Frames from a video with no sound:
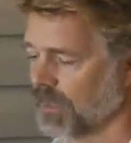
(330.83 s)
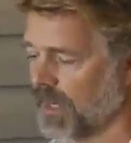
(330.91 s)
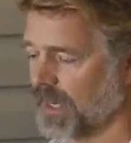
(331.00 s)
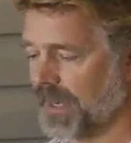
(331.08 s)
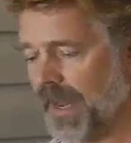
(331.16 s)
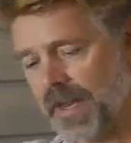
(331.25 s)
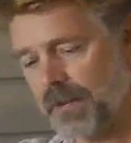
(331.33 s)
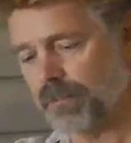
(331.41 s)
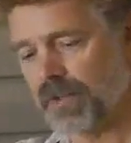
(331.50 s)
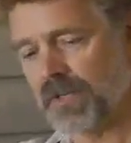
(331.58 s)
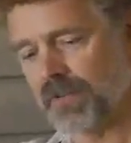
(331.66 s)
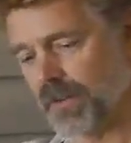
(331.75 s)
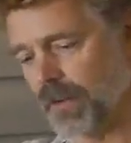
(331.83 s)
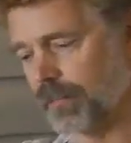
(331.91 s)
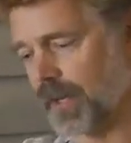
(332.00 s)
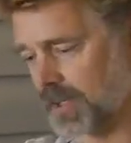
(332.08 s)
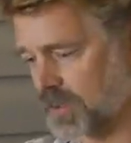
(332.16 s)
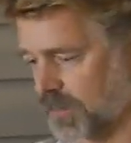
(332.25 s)
I A-B'd them
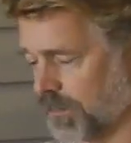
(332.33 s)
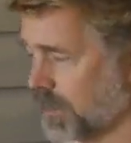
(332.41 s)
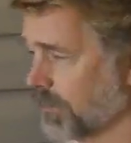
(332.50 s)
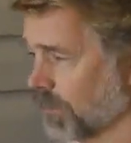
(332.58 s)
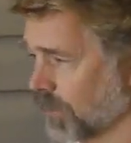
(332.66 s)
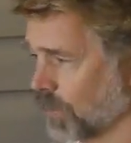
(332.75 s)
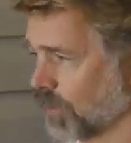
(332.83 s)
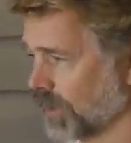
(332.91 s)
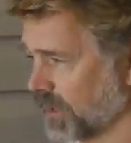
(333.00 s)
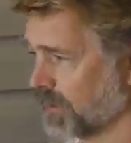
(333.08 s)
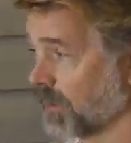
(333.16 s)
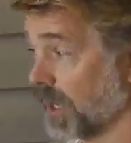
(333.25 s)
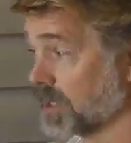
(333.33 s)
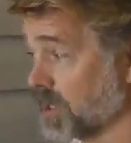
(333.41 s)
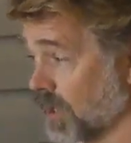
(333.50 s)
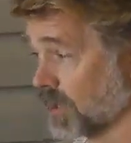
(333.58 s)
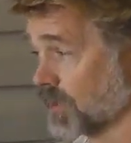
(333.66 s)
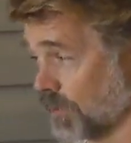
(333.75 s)
next to people who really write
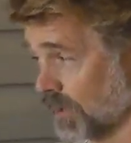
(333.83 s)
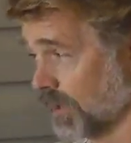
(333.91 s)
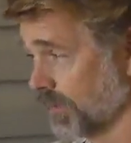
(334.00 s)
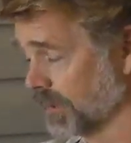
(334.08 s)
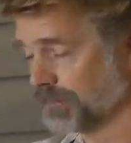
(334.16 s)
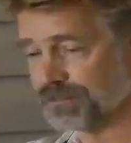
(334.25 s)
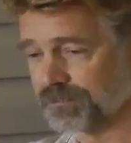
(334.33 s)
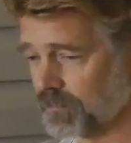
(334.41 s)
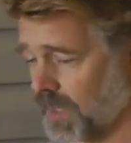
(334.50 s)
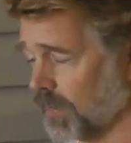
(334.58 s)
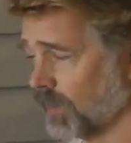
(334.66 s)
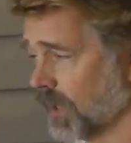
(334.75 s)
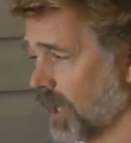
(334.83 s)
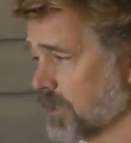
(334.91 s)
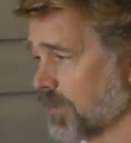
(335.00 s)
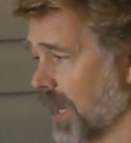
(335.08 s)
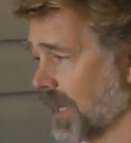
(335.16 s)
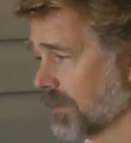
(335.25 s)
songs for a living, I
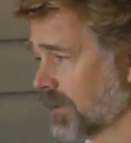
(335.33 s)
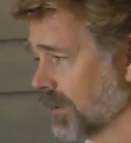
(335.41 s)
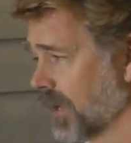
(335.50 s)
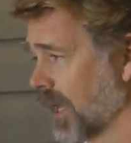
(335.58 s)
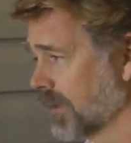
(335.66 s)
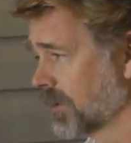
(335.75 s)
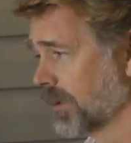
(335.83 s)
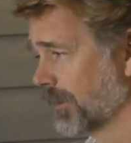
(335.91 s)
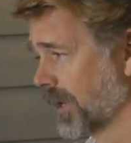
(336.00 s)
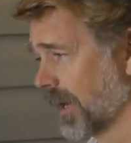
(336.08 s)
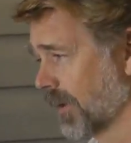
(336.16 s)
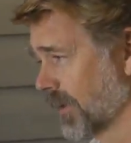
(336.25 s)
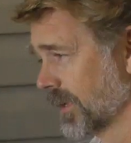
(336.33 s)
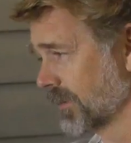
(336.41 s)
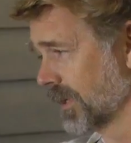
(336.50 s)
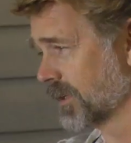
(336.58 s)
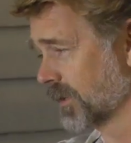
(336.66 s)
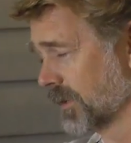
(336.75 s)
realized mine could not compare.
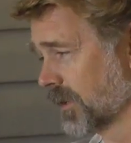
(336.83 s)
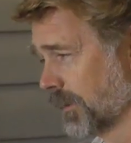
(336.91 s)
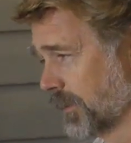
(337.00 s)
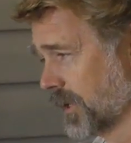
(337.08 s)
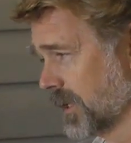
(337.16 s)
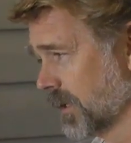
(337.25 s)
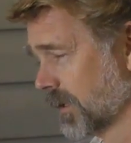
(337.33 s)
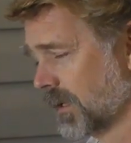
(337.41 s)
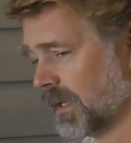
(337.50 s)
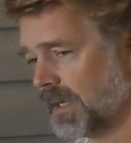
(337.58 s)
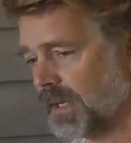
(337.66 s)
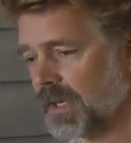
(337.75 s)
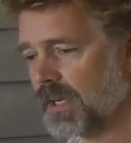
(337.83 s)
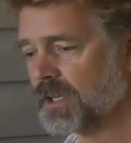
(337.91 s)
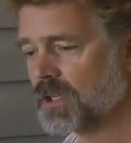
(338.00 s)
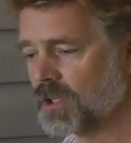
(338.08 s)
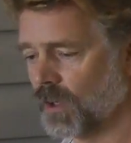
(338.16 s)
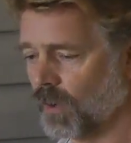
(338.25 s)
They couldn't compete.
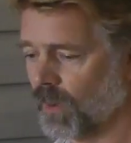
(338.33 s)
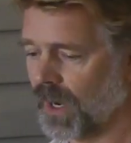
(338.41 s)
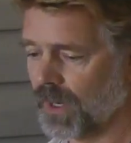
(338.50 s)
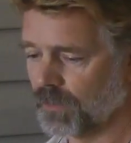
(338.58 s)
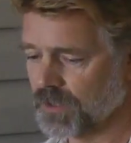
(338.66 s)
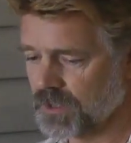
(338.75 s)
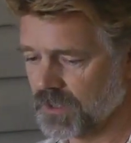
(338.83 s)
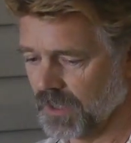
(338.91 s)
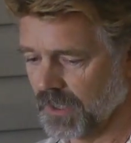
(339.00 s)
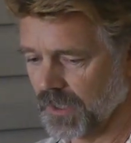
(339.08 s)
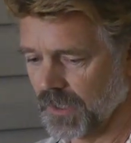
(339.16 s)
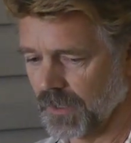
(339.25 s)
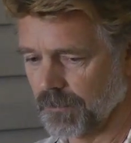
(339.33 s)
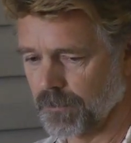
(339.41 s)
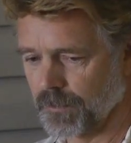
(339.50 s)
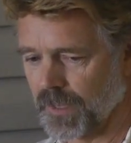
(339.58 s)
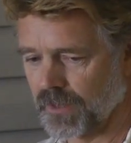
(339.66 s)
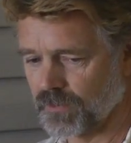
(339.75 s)
So I was
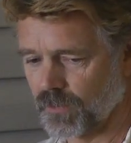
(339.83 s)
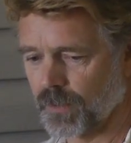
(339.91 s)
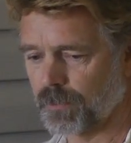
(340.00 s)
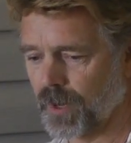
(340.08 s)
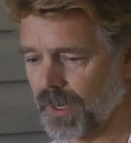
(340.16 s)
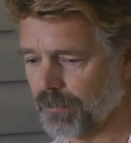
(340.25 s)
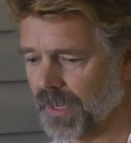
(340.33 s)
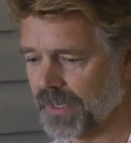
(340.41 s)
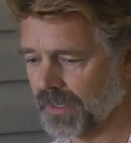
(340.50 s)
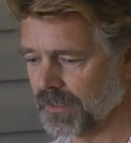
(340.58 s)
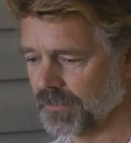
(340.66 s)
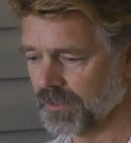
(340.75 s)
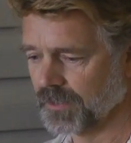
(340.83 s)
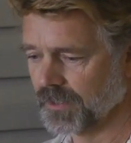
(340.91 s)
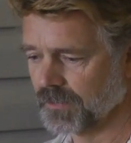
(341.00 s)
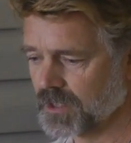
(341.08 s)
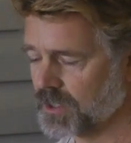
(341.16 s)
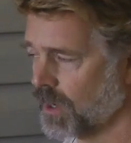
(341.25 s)
very pragmatic in
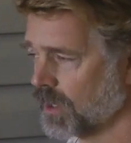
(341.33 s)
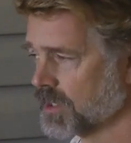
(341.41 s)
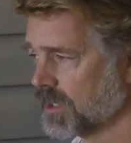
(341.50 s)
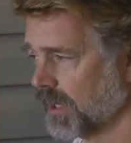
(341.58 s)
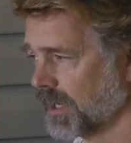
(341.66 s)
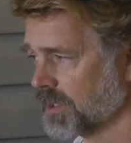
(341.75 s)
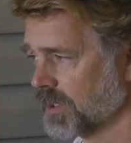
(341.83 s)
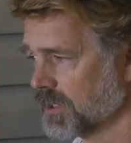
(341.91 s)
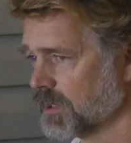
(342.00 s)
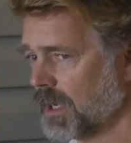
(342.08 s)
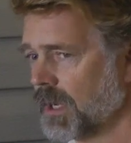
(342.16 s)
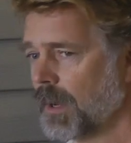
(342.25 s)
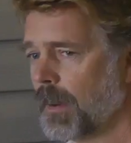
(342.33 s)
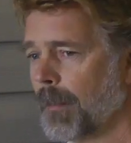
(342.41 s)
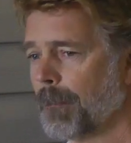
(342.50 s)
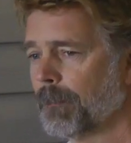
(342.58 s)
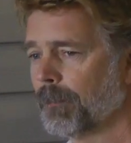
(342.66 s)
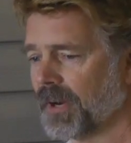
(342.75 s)
the song selections,
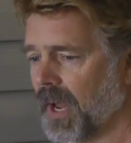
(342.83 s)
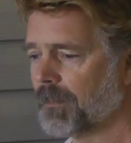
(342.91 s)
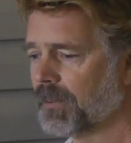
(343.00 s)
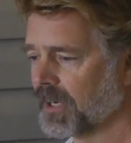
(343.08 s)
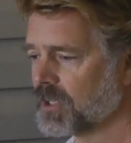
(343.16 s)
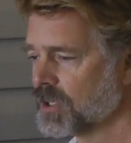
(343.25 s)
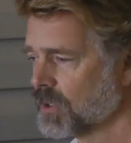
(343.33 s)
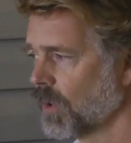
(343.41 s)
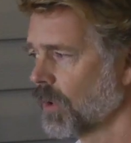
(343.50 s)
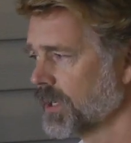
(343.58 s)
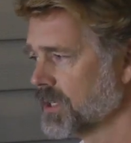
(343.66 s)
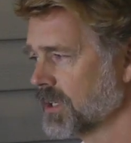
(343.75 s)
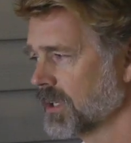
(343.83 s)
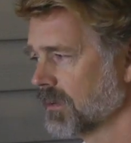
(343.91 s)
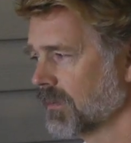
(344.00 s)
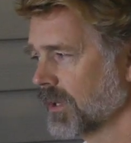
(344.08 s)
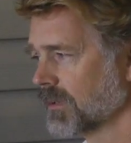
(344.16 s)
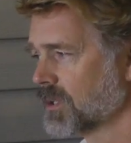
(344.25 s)
but I picked stories
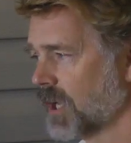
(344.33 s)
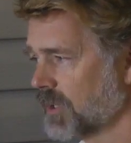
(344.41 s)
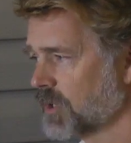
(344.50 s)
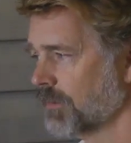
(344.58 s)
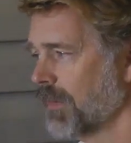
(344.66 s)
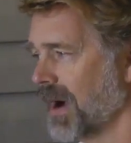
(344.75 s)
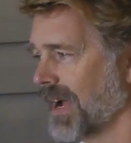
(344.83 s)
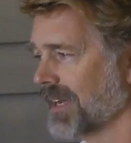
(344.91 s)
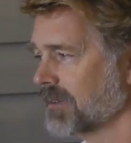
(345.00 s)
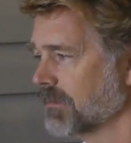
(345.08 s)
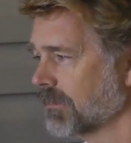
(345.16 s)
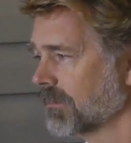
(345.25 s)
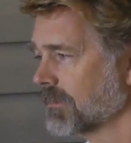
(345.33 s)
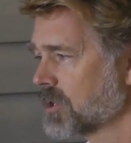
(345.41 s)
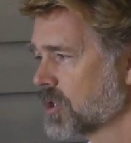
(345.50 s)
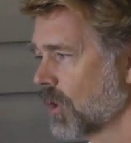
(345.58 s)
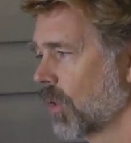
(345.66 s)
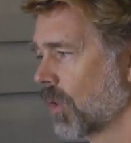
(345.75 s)
that touched my
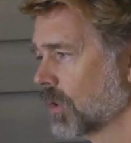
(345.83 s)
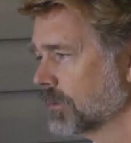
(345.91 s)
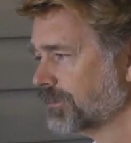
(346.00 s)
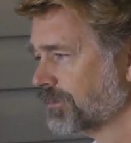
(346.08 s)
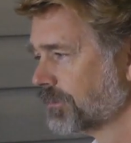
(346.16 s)
soul,